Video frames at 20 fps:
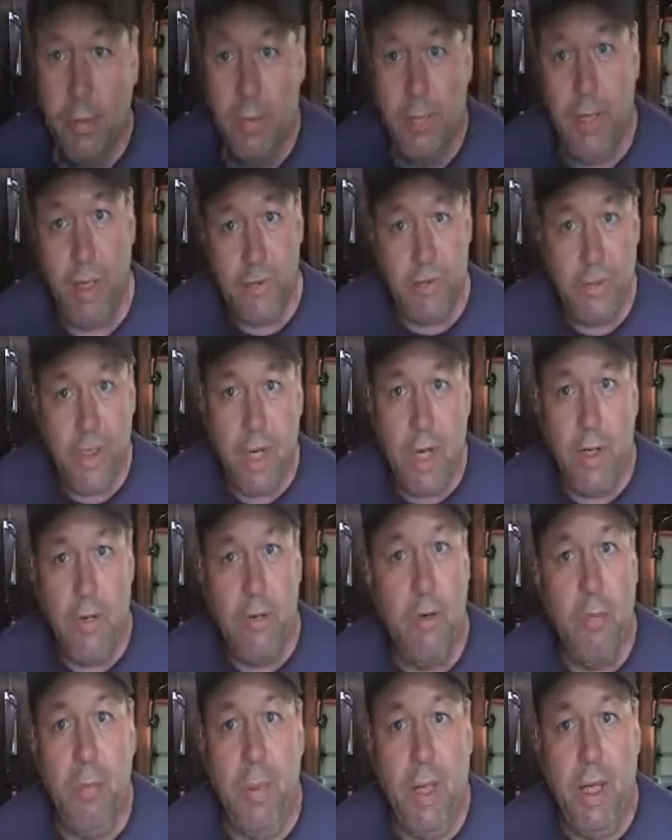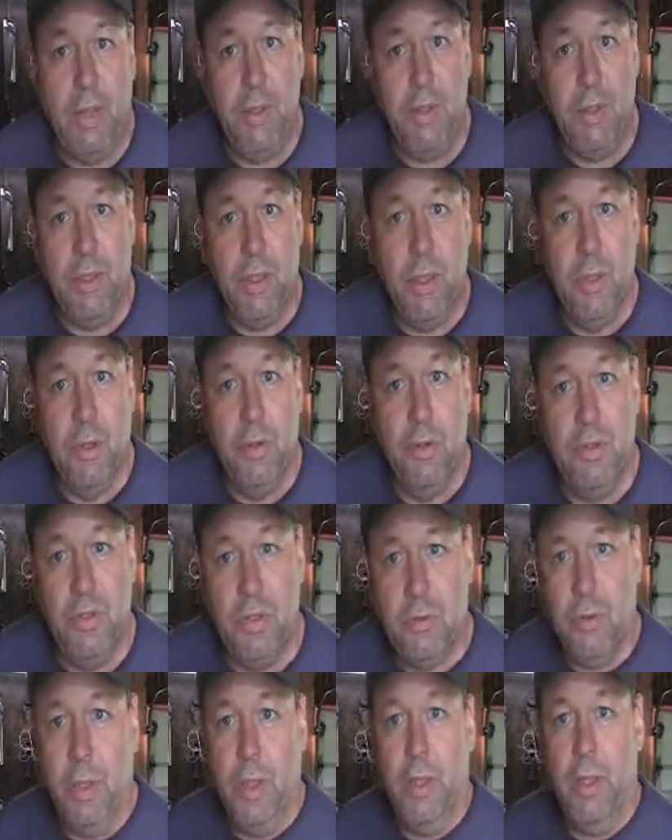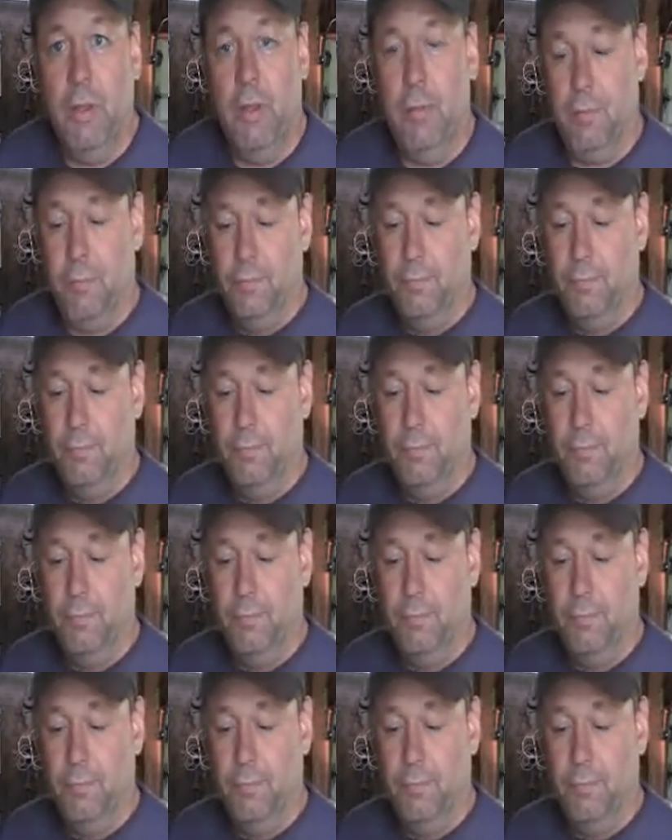That's got to go back together straight.